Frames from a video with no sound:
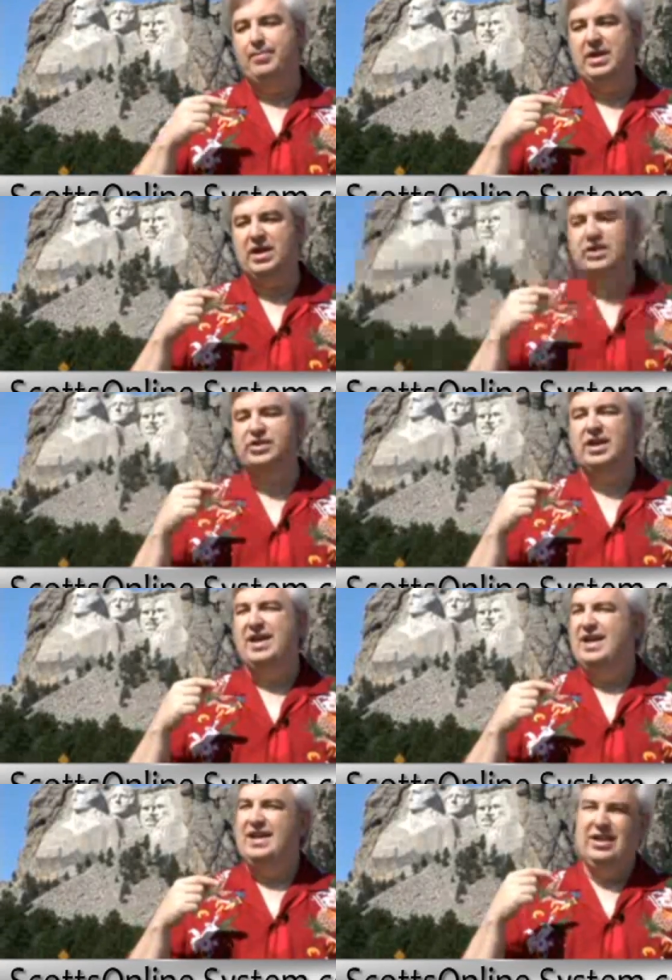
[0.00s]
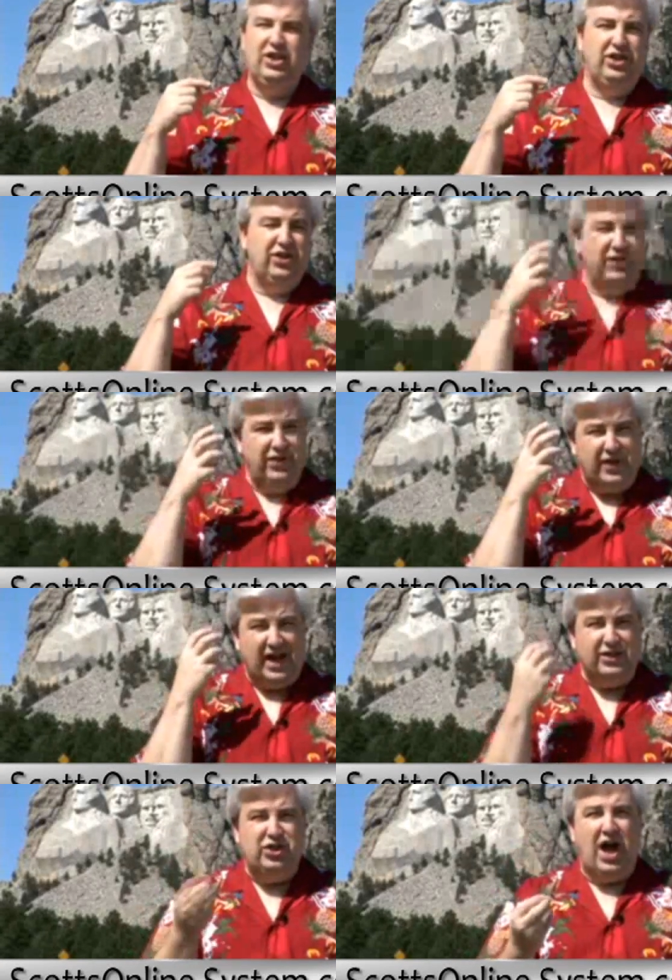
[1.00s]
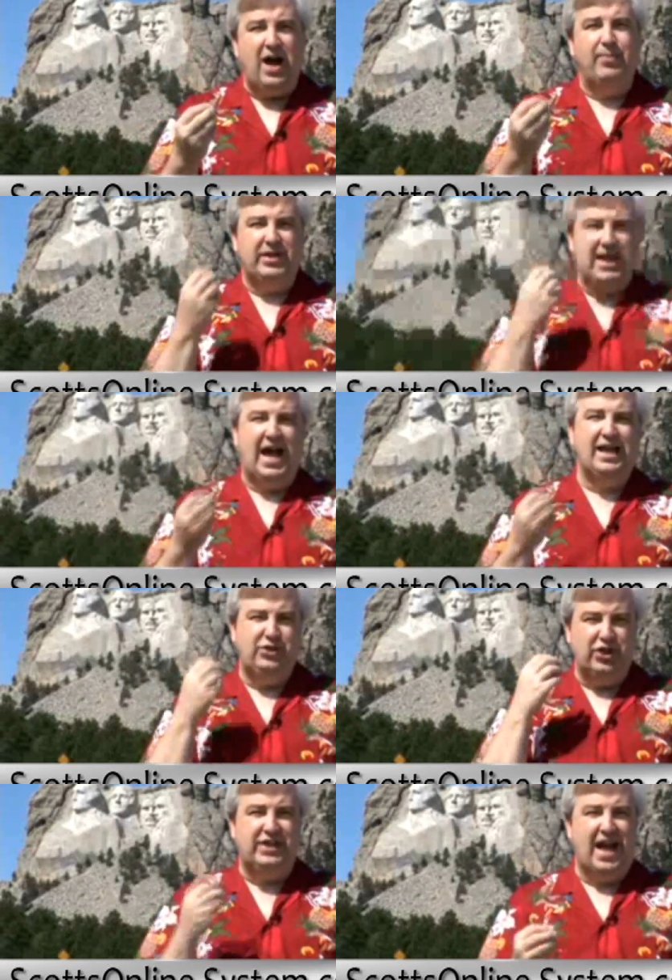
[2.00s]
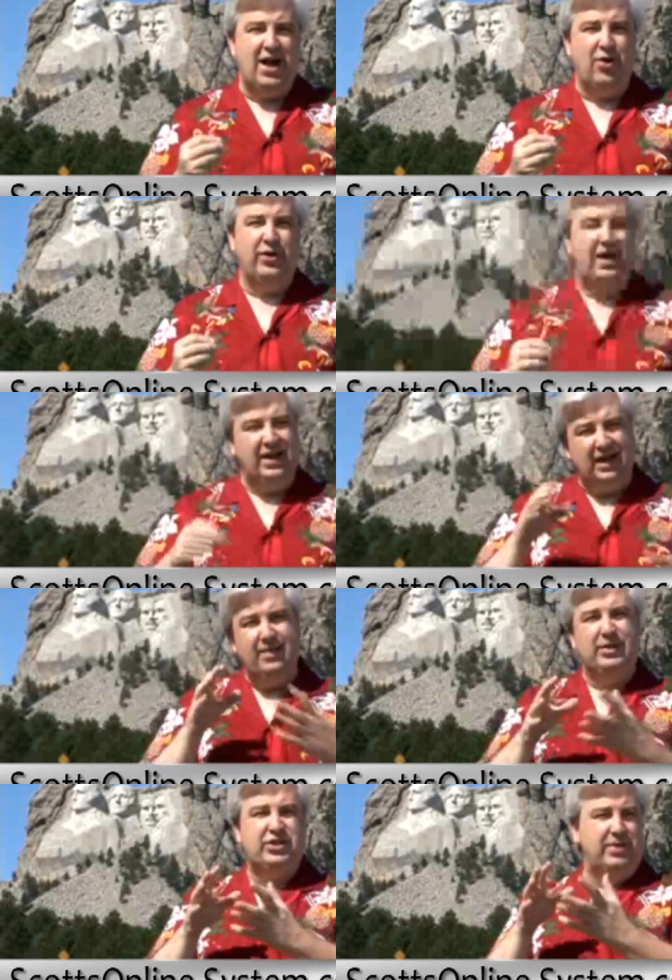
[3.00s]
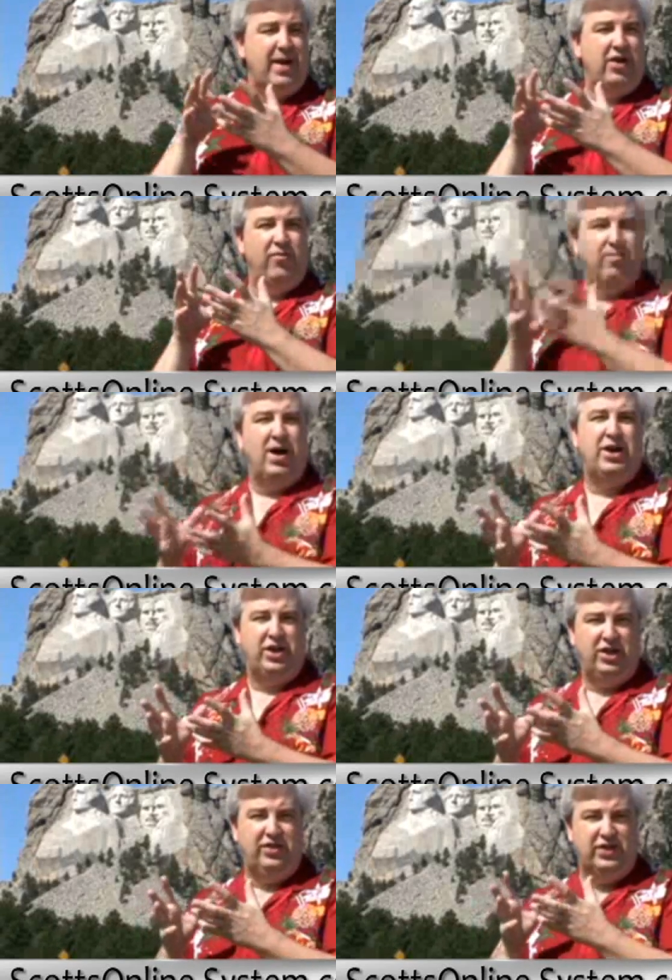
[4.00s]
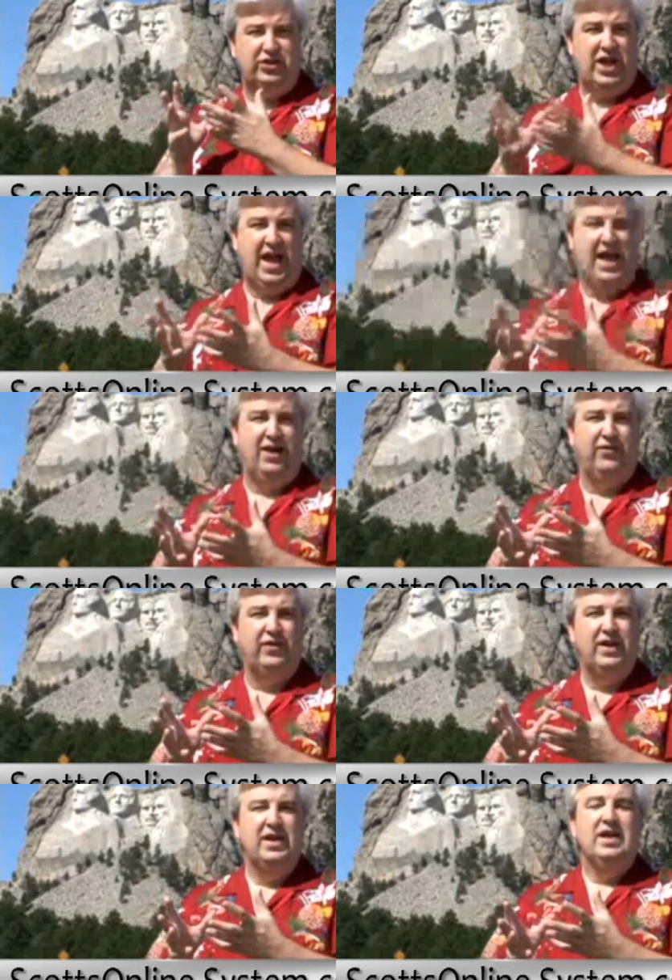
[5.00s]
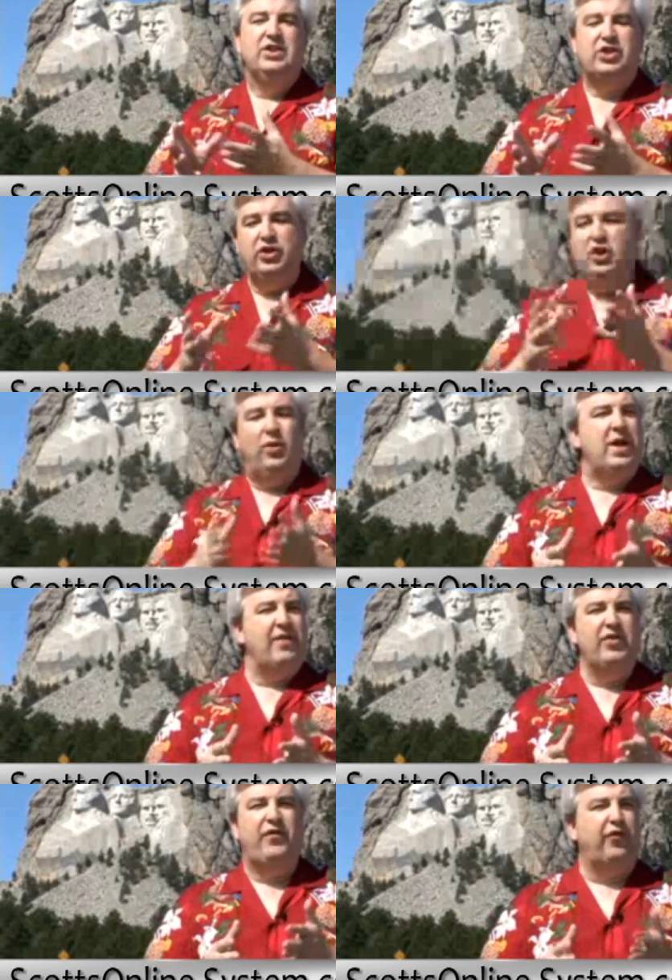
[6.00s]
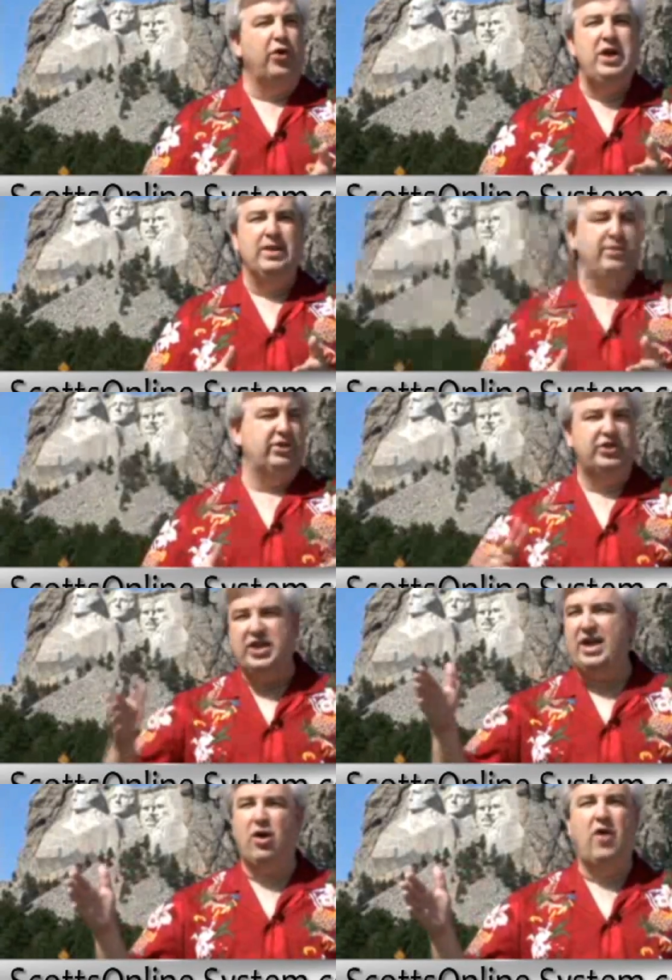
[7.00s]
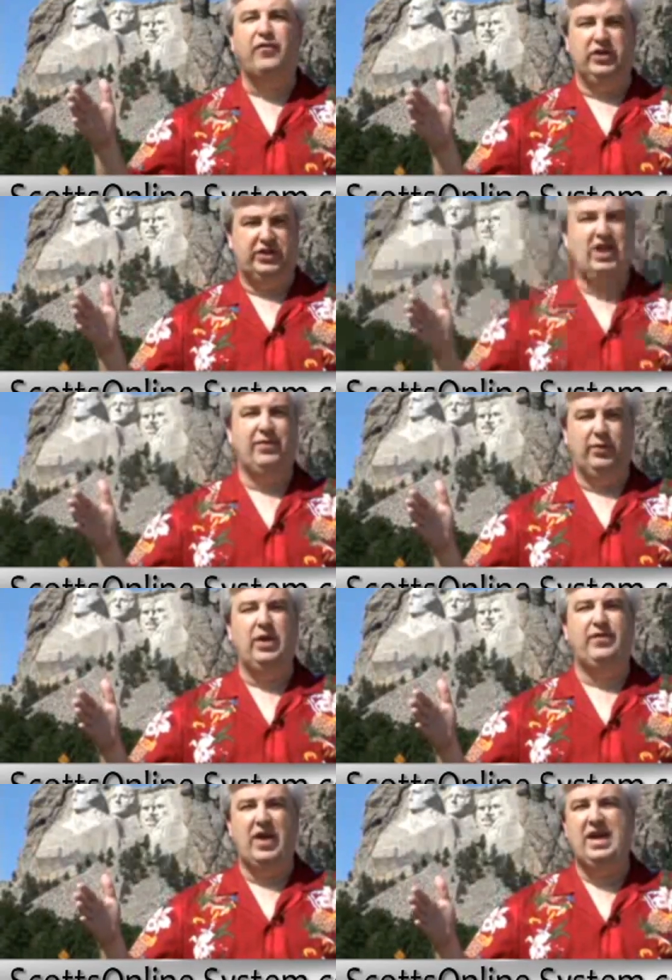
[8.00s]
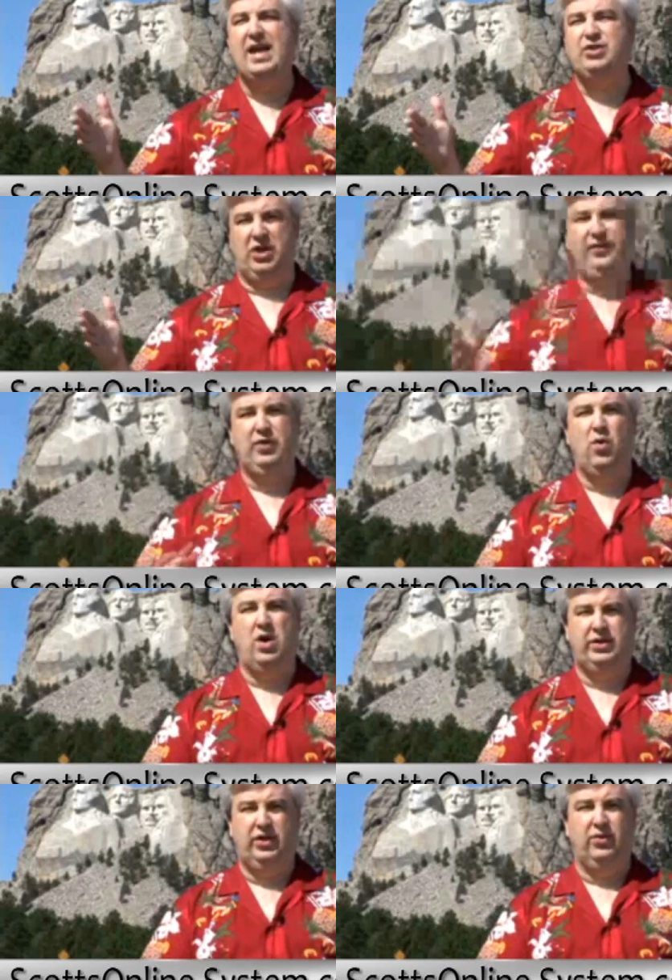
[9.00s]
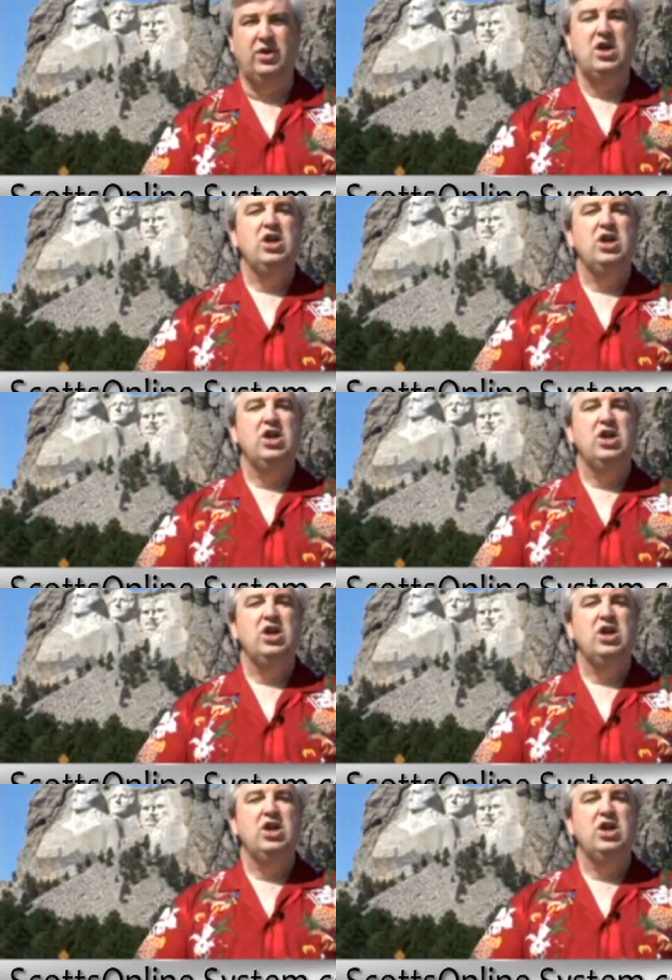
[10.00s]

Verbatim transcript: Because you, have got a job that ties you down and it limits the amount of money that you have. So you don't have the freedom to just take off for a seven week vacation if you want to.